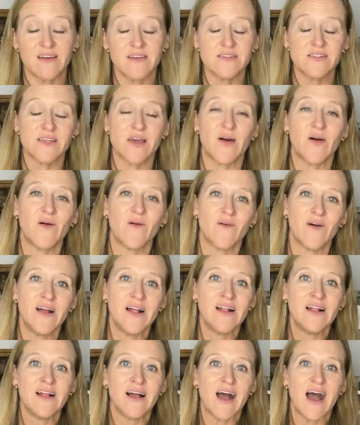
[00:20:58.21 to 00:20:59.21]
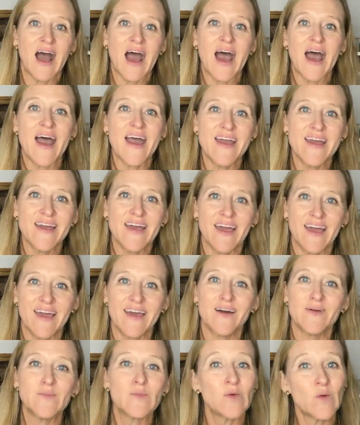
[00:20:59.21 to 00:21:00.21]
So I
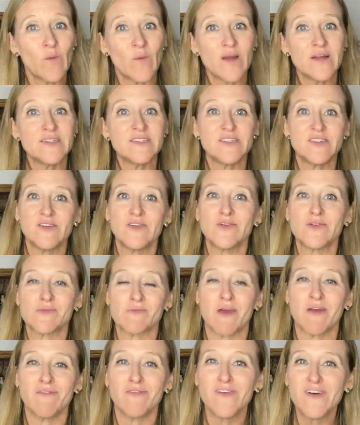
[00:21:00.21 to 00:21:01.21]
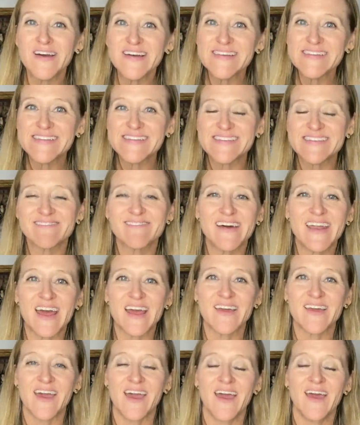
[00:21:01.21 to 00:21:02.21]
am going to use my voice when I
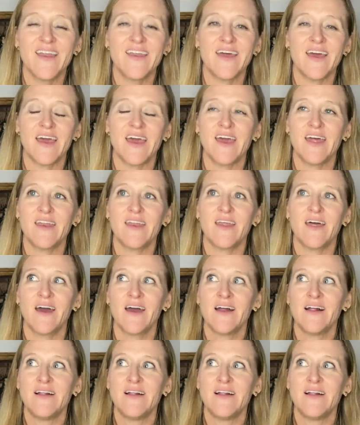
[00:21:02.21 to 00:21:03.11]
can and